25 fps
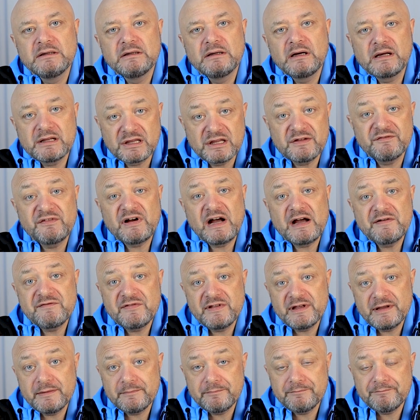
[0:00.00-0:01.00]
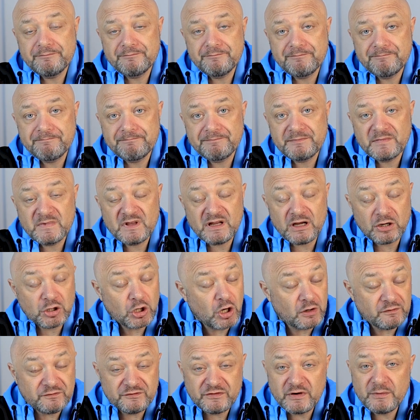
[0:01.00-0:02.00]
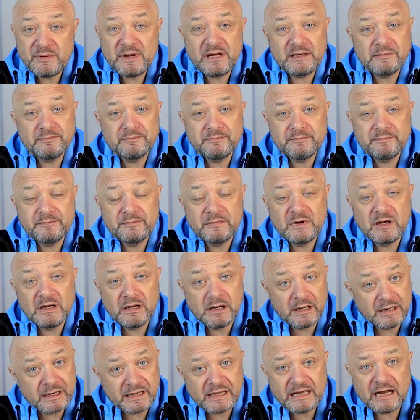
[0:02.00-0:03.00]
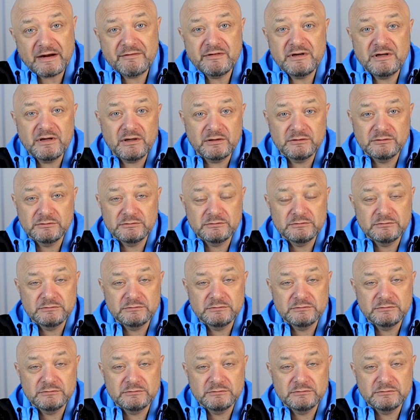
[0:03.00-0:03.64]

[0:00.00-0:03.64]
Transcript: I survived it. I got through it and I carried on.